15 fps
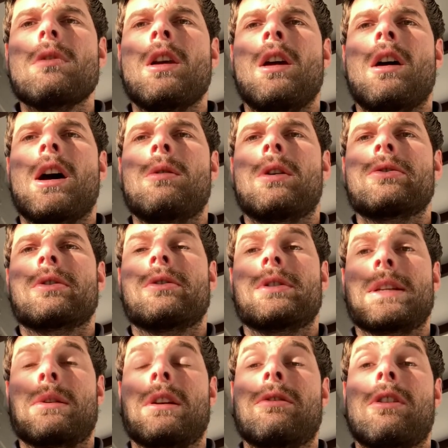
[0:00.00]
I was on
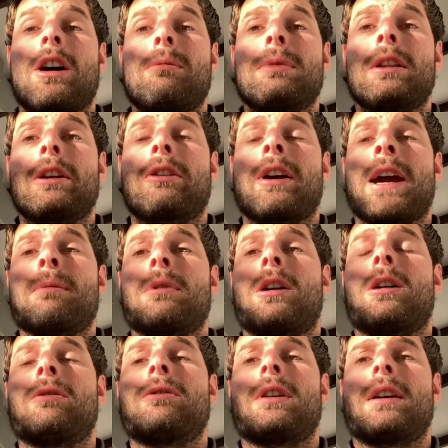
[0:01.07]
75 milligram
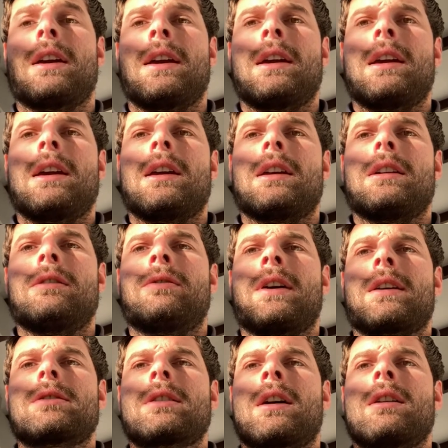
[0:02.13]
of
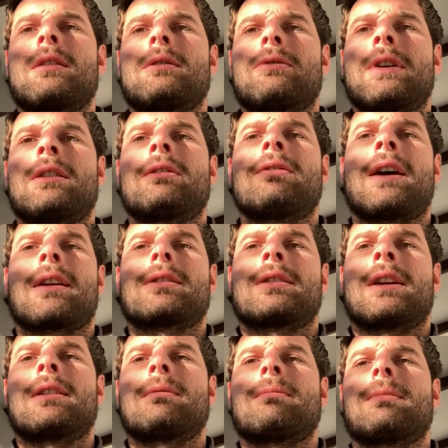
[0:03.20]
Effexor, of
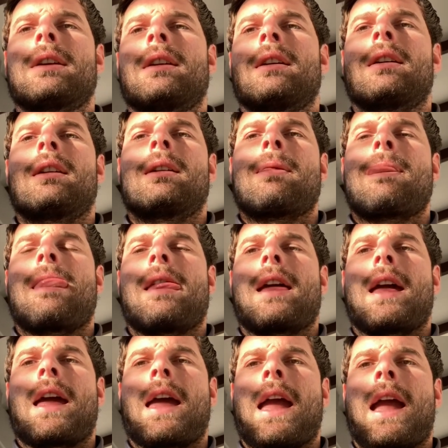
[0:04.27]
venlafaxine,
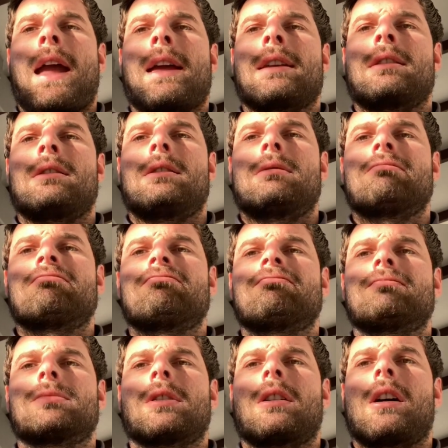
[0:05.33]
and
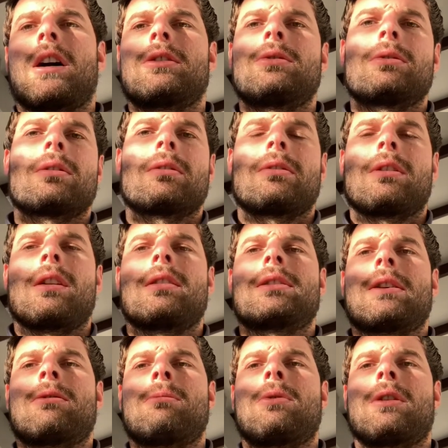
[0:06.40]
I took
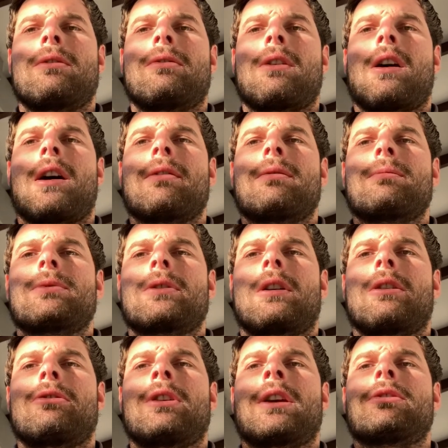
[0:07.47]
37.5. So I
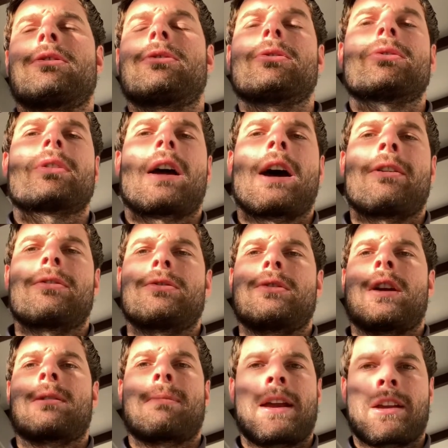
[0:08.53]
reintroduced half the
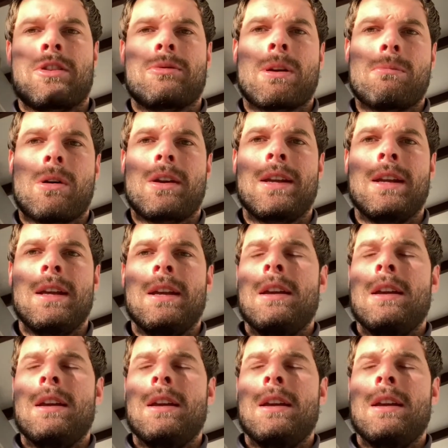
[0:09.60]
drug back into my body.